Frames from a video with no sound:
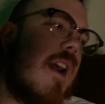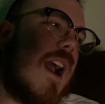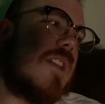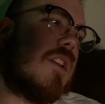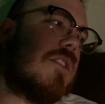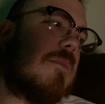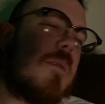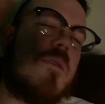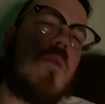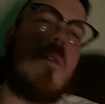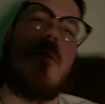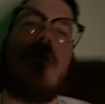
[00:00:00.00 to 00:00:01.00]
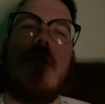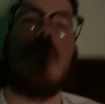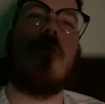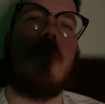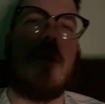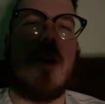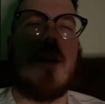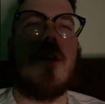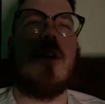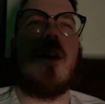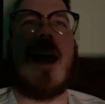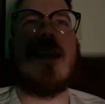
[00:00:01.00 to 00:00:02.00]
I thought the performances were pretty
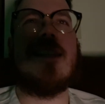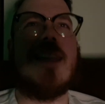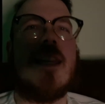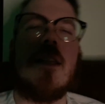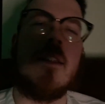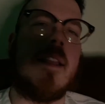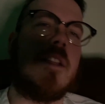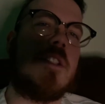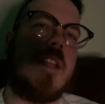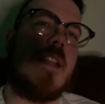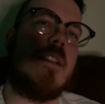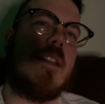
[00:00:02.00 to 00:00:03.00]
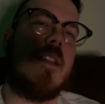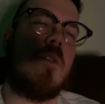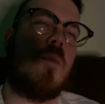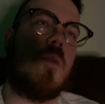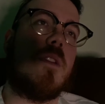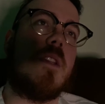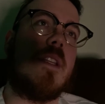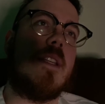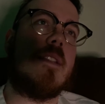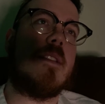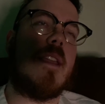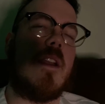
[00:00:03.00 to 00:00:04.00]
good. I didn't like Shailene
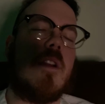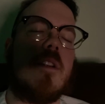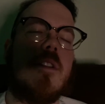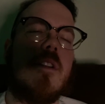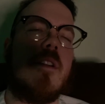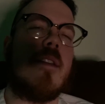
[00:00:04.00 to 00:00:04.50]
Woodley's character.